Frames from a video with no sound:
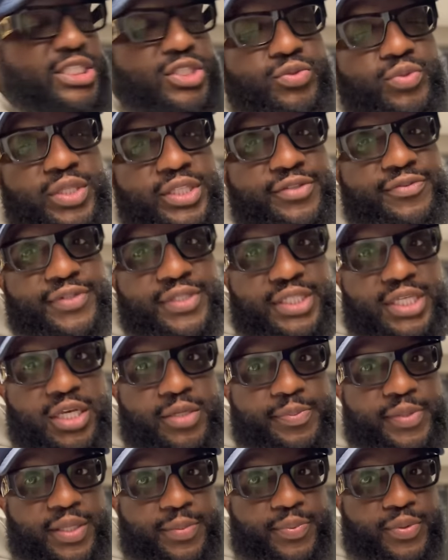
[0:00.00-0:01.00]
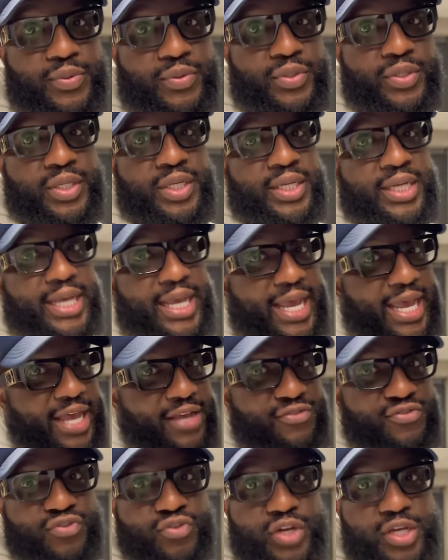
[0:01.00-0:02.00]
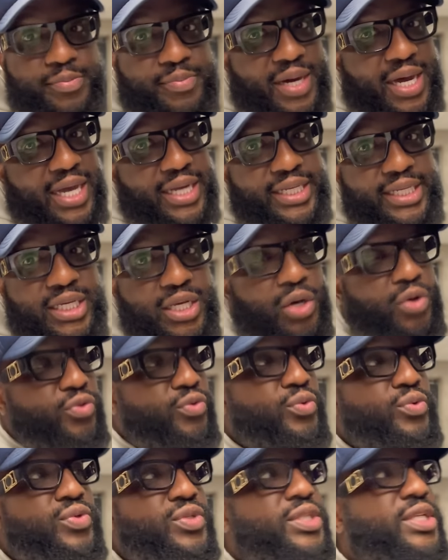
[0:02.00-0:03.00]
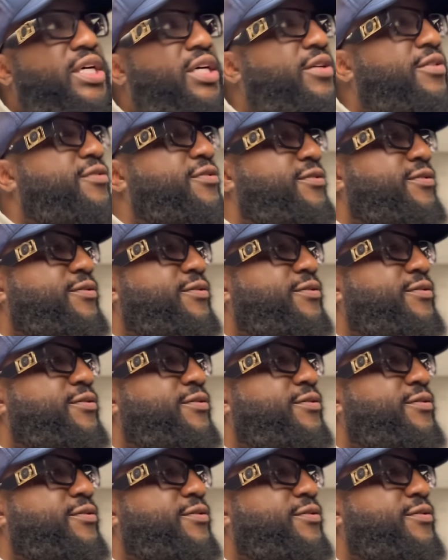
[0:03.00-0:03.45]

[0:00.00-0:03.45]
is really for young people, everybody go through stuff.